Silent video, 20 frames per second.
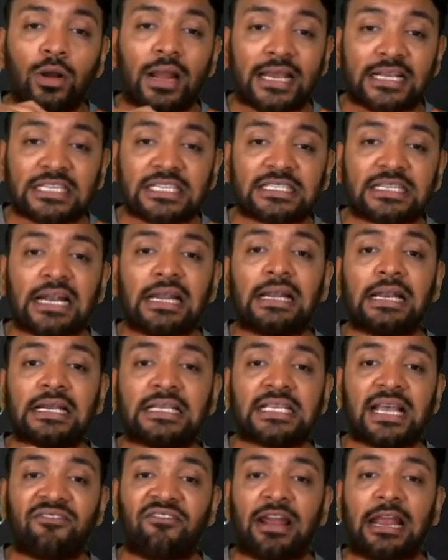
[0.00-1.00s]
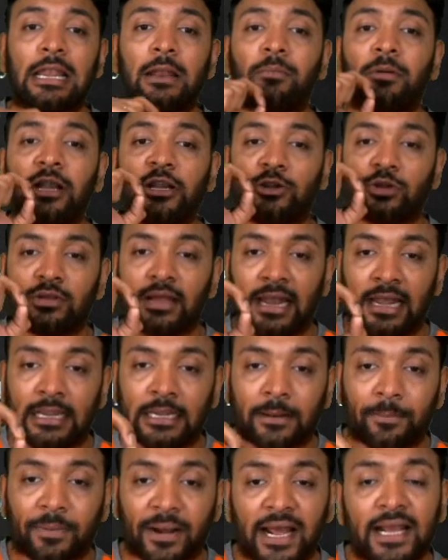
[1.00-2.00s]
extend is available to the
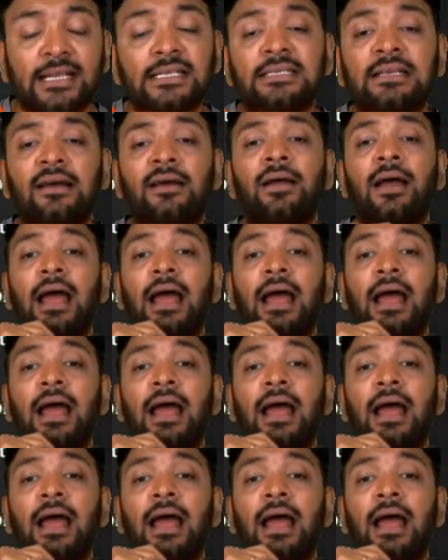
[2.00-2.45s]
enterprise